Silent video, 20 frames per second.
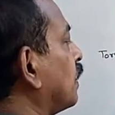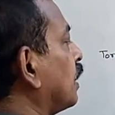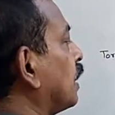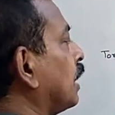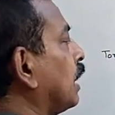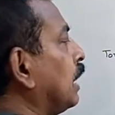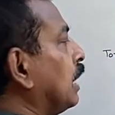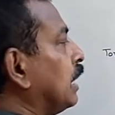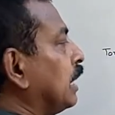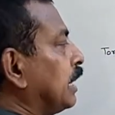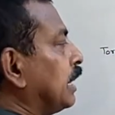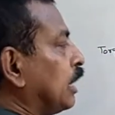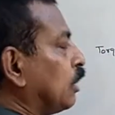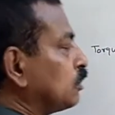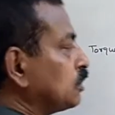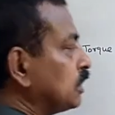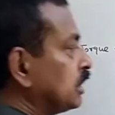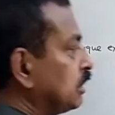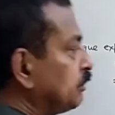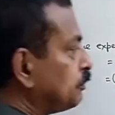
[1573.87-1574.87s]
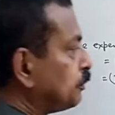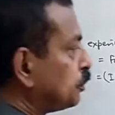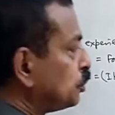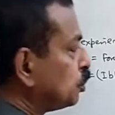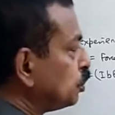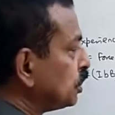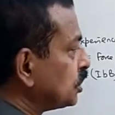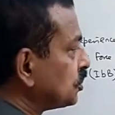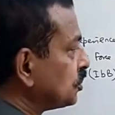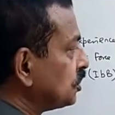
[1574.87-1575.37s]
Now if 2 is
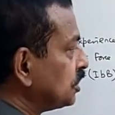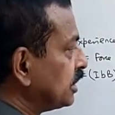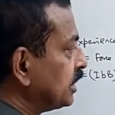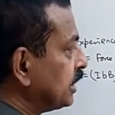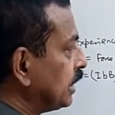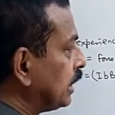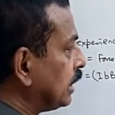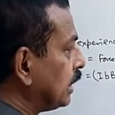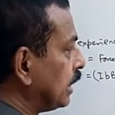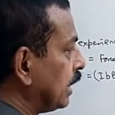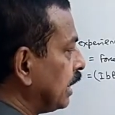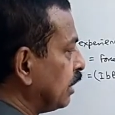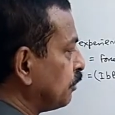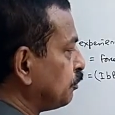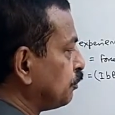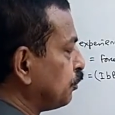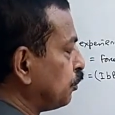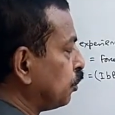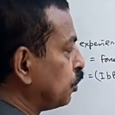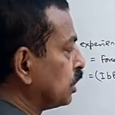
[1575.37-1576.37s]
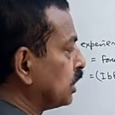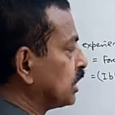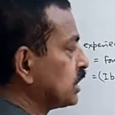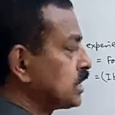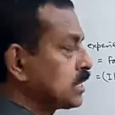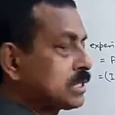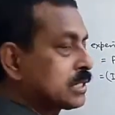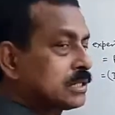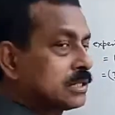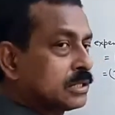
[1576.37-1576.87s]
here, F4 is
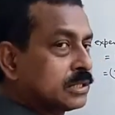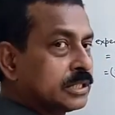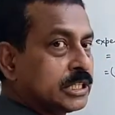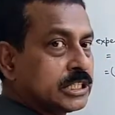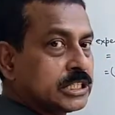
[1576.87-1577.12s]
this.